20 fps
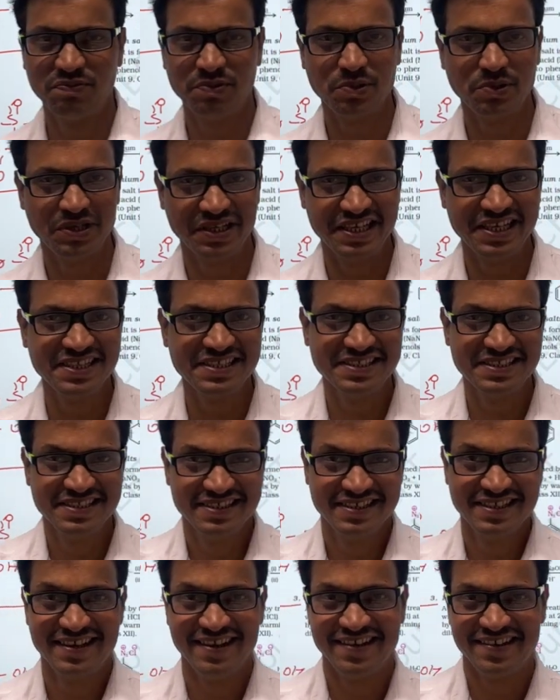SO4
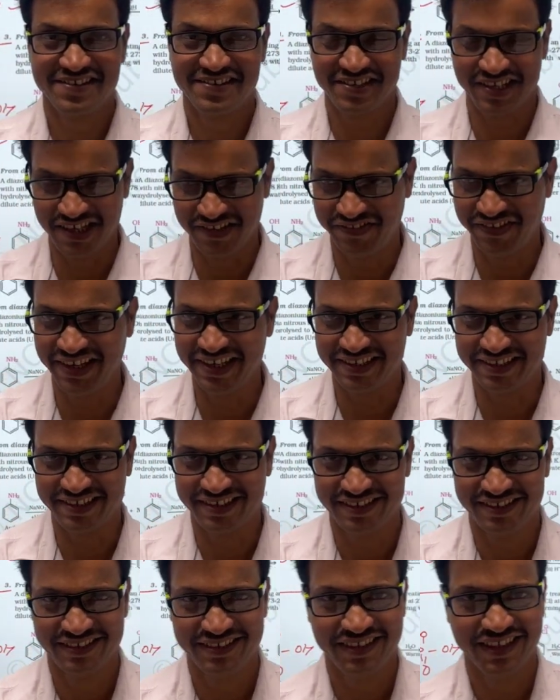is
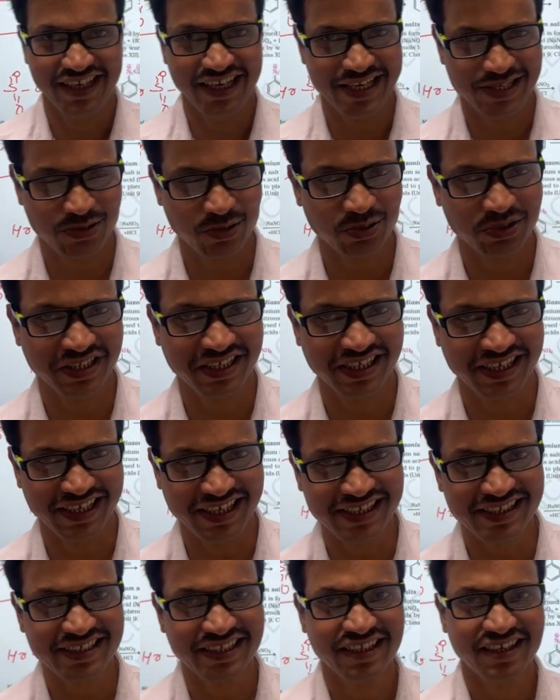sulfate,
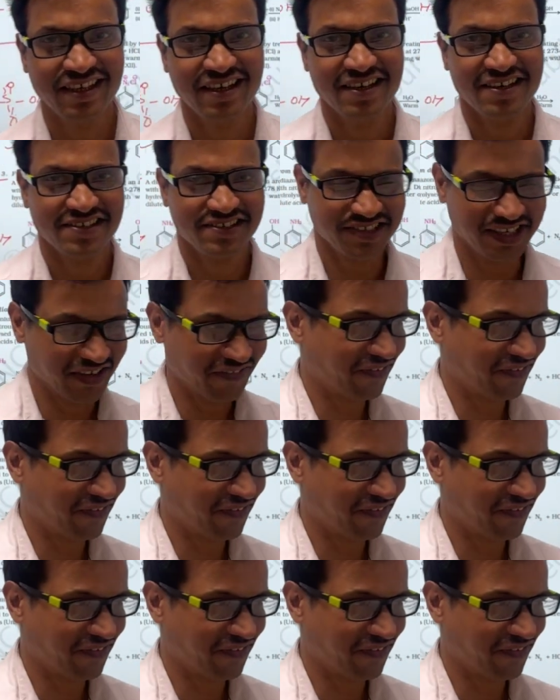SO3 is